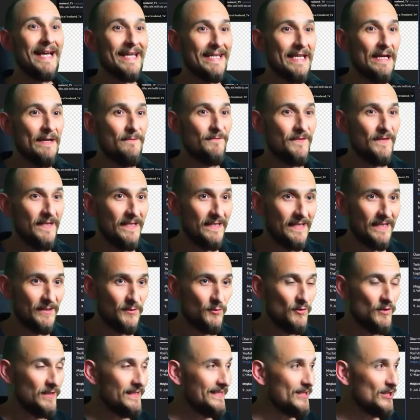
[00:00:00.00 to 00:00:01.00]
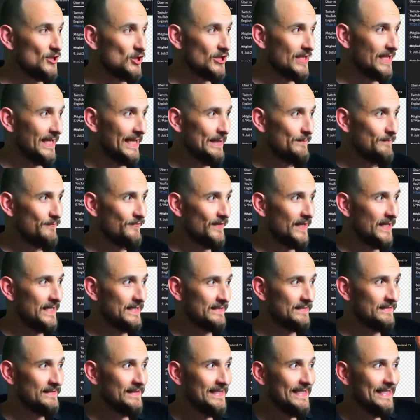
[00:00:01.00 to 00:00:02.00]
The thing up there is the
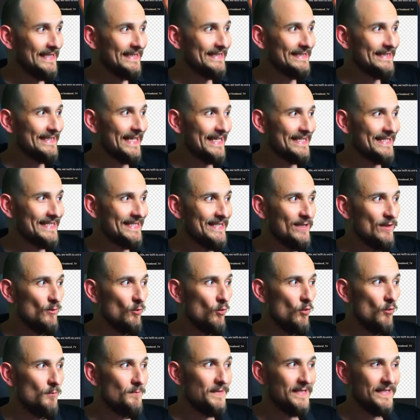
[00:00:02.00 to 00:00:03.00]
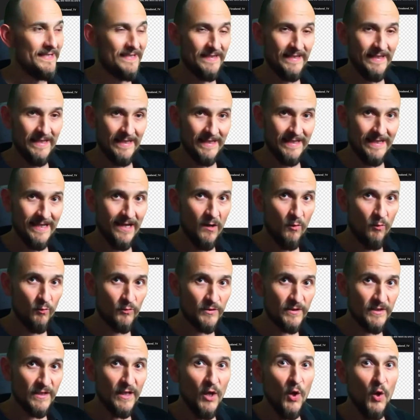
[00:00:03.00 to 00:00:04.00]
display name, but the real
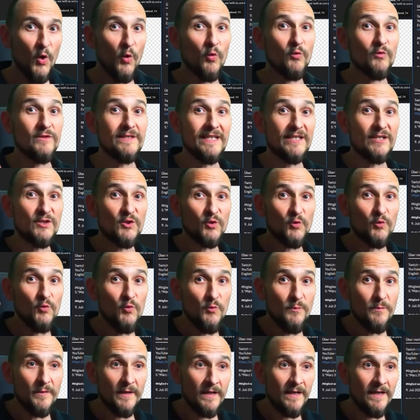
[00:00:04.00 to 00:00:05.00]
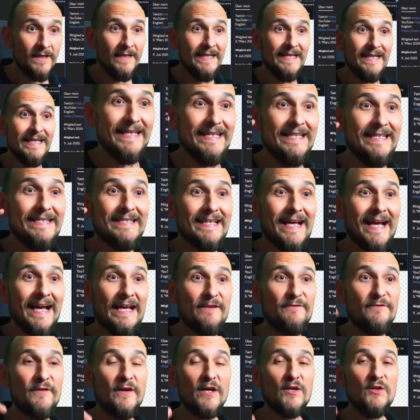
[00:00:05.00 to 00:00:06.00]
account name, that's listed
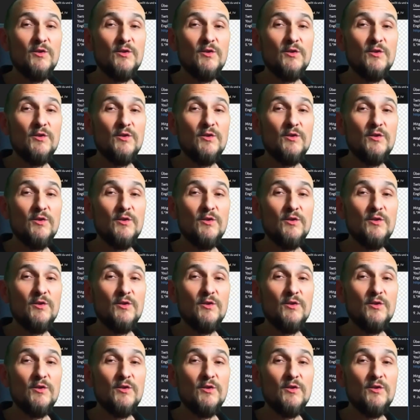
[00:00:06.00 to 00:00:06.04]
separately.